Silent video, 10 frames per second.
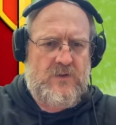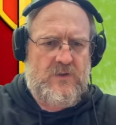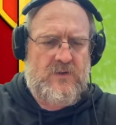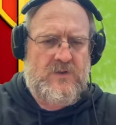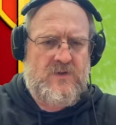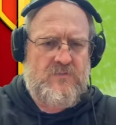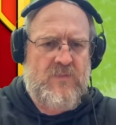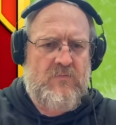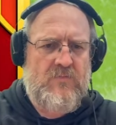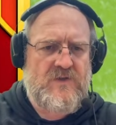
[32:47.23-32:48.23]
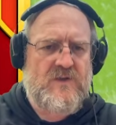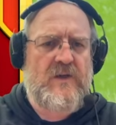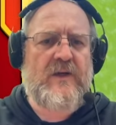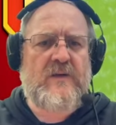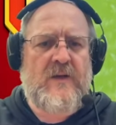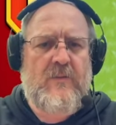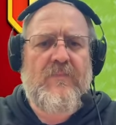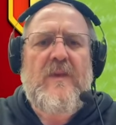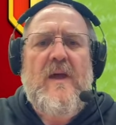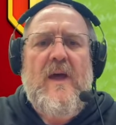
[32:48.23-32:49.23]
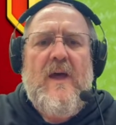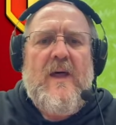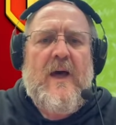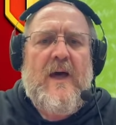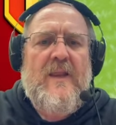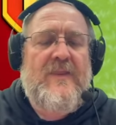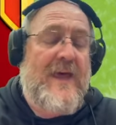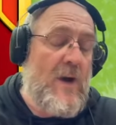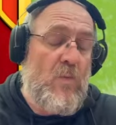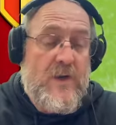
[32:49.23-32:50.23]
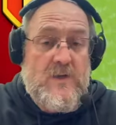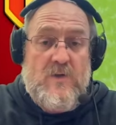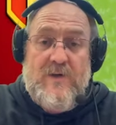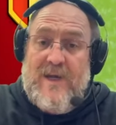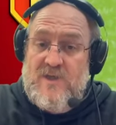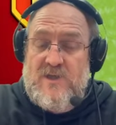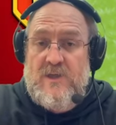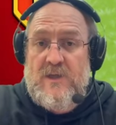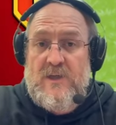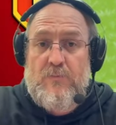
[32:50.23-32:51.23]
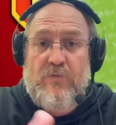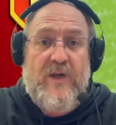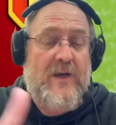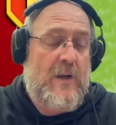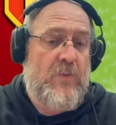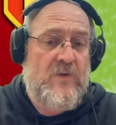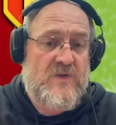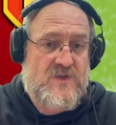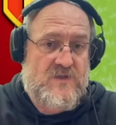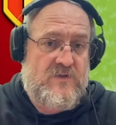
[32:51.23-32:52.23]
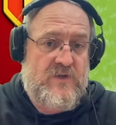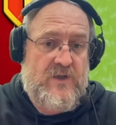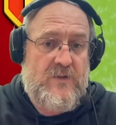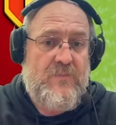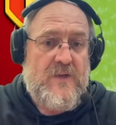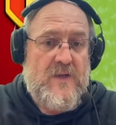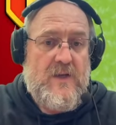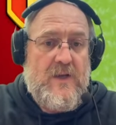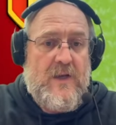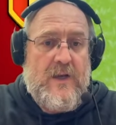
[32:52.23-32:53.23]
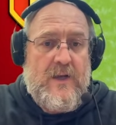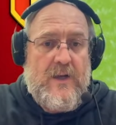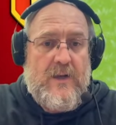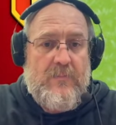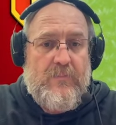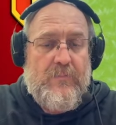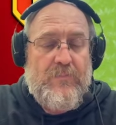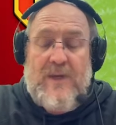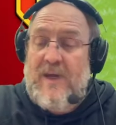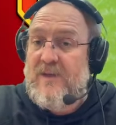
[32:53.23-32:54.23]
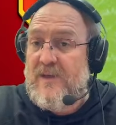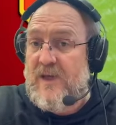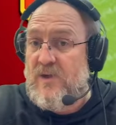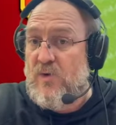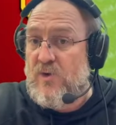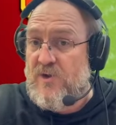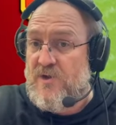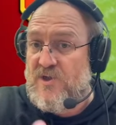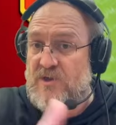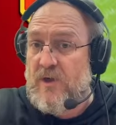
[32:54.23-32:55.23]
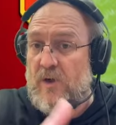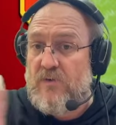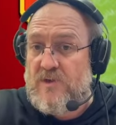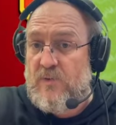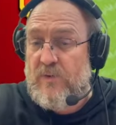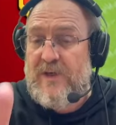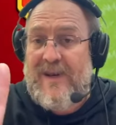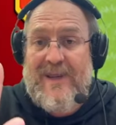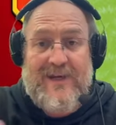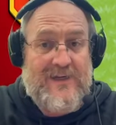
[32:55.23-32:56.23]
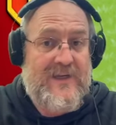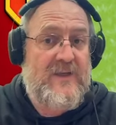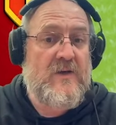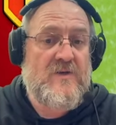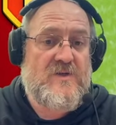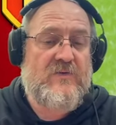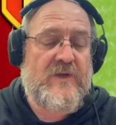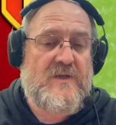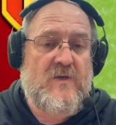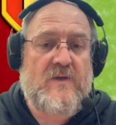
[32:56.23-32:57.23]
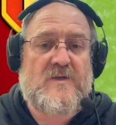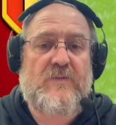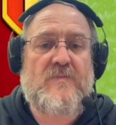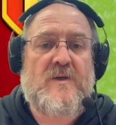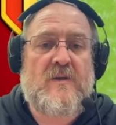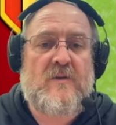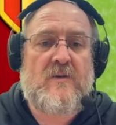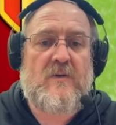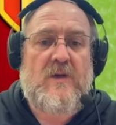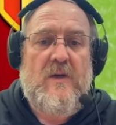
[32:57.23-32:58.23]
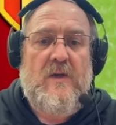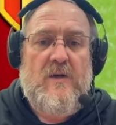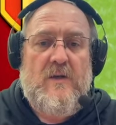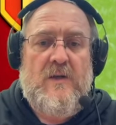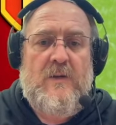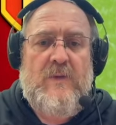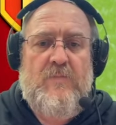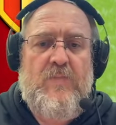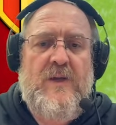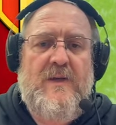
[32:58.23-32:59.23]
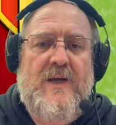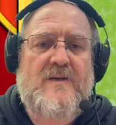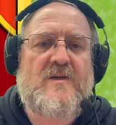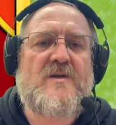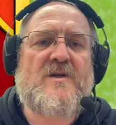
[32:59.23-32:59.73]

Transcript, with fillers: think just members the link name, that way you can actually bring it up on the screen, and then you can just go to it and then click those 3 dots. So let me pin that to the